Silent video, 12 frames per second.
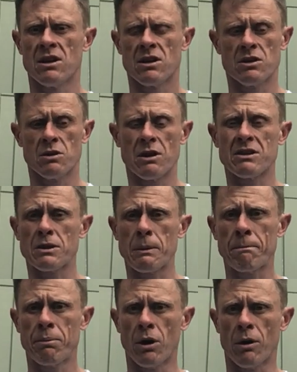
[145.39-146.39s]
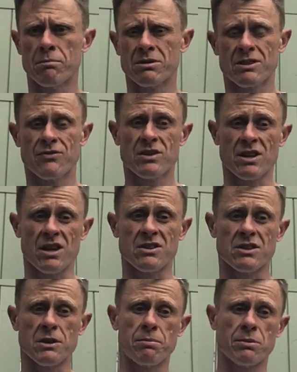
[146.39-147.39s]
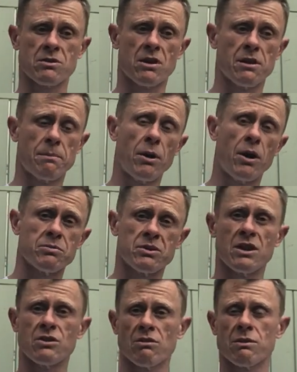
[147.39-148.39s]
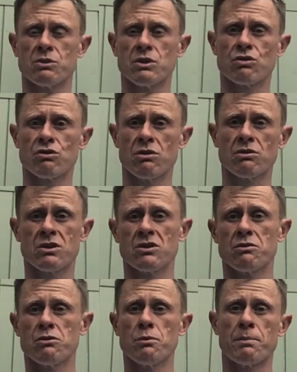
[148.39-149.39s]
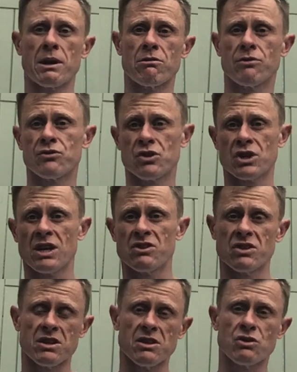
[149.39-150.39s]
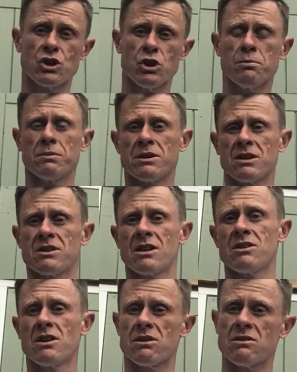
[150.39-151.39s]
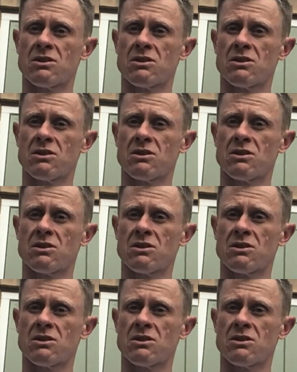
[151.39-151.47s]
you know, as in pop, because if it does and the tyre pops, then you're absolutely screwed, because you do better off just changing the inner tube and this, that, and the other.